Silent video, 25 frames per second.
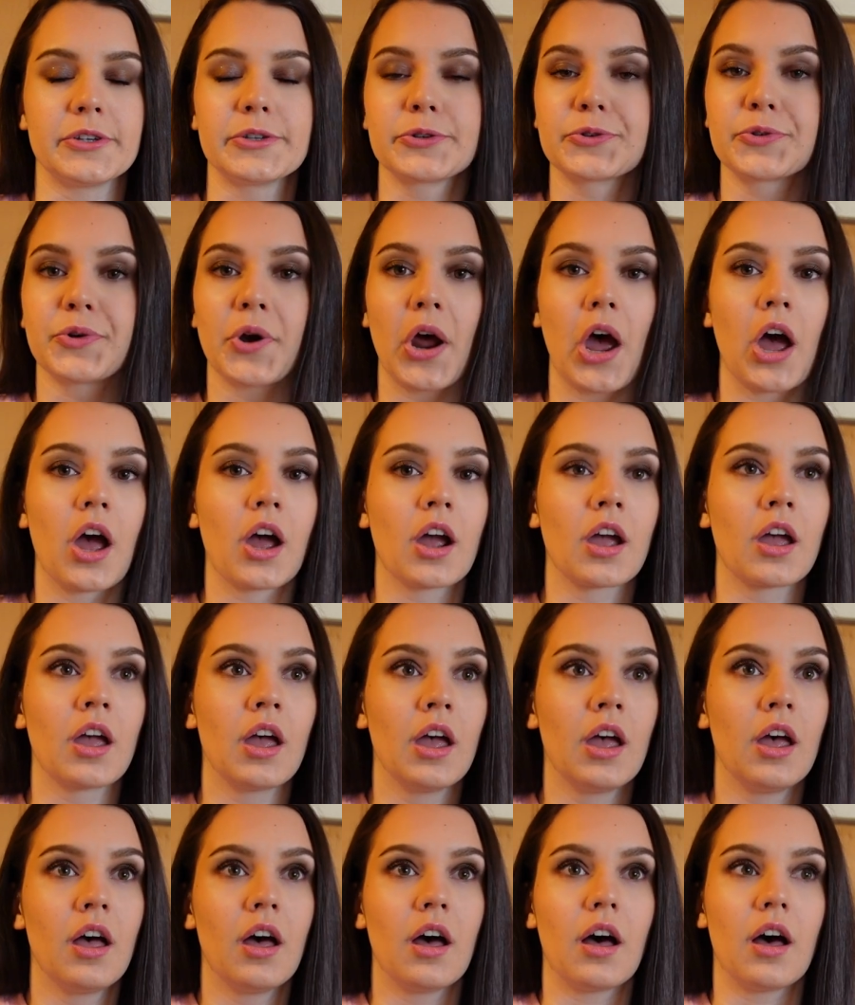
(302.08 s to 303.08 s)
strong,
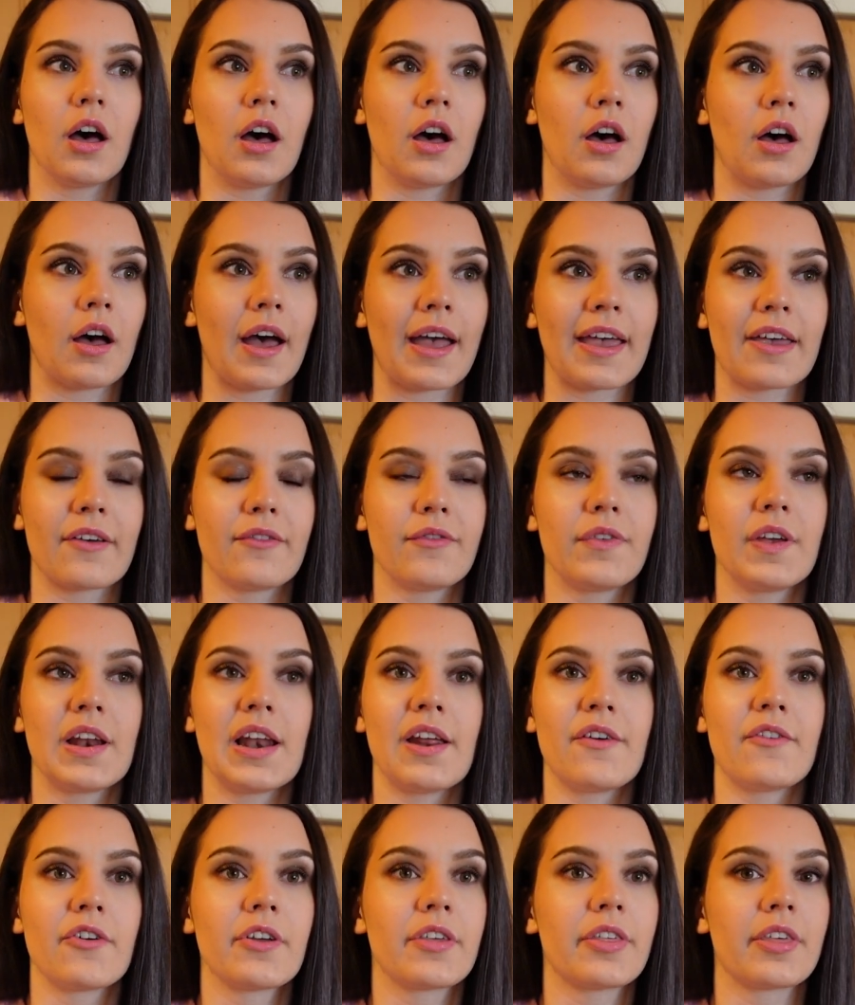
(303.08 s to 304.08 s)
I can feel
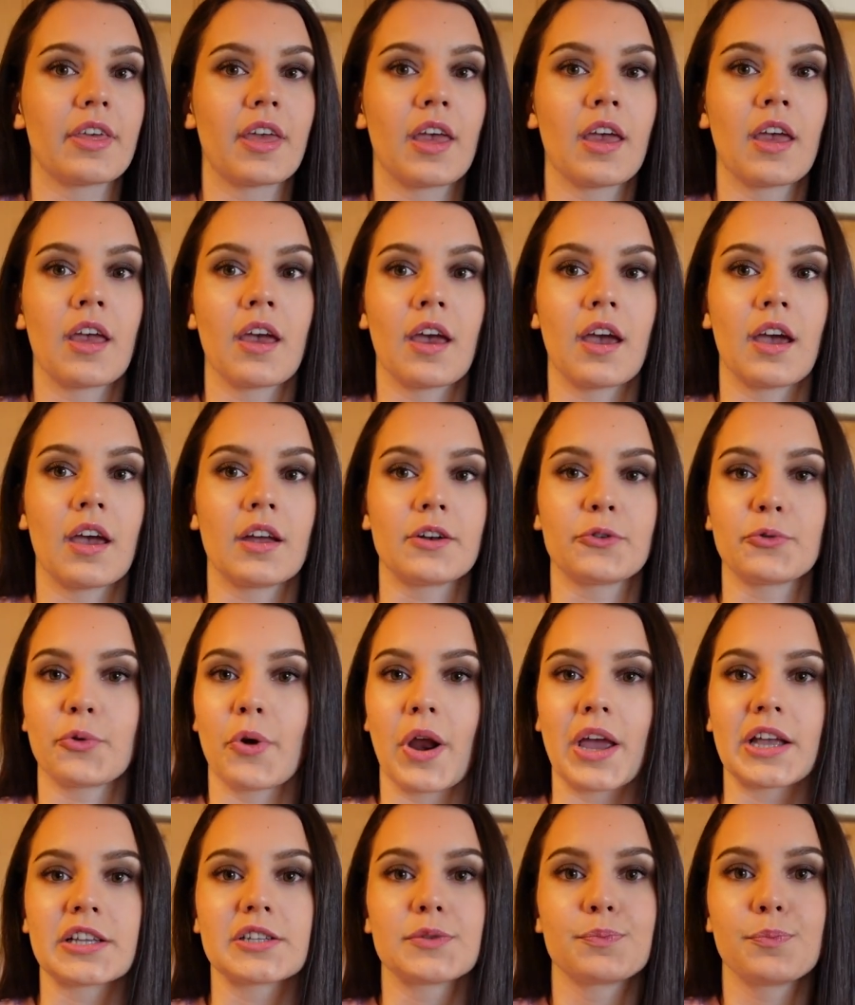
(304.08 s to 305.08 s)
everything, it
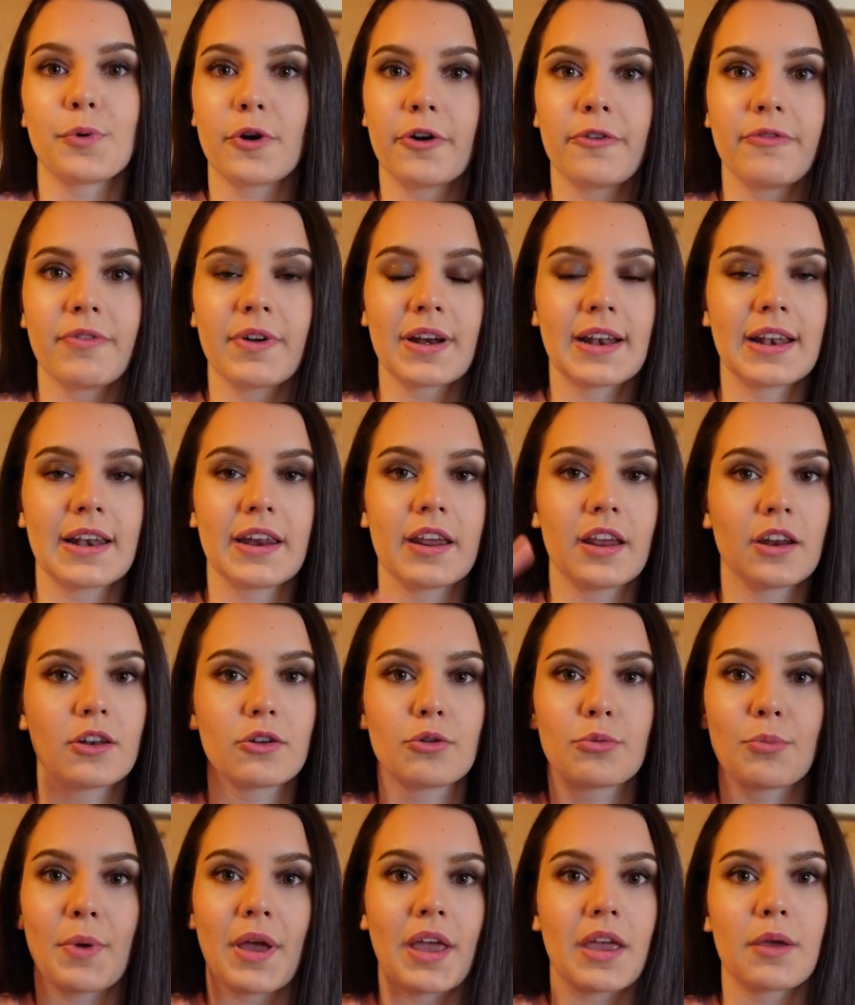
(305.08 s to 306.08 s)
reacts perfectly
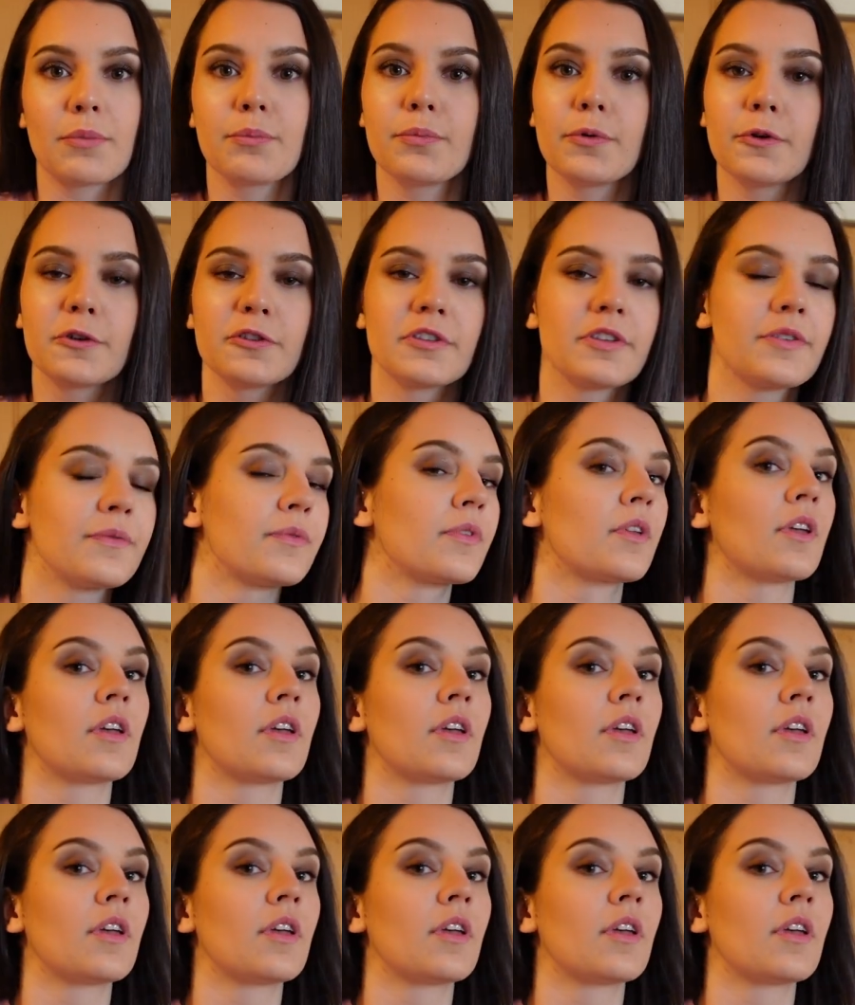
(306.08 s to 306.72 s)
to my input.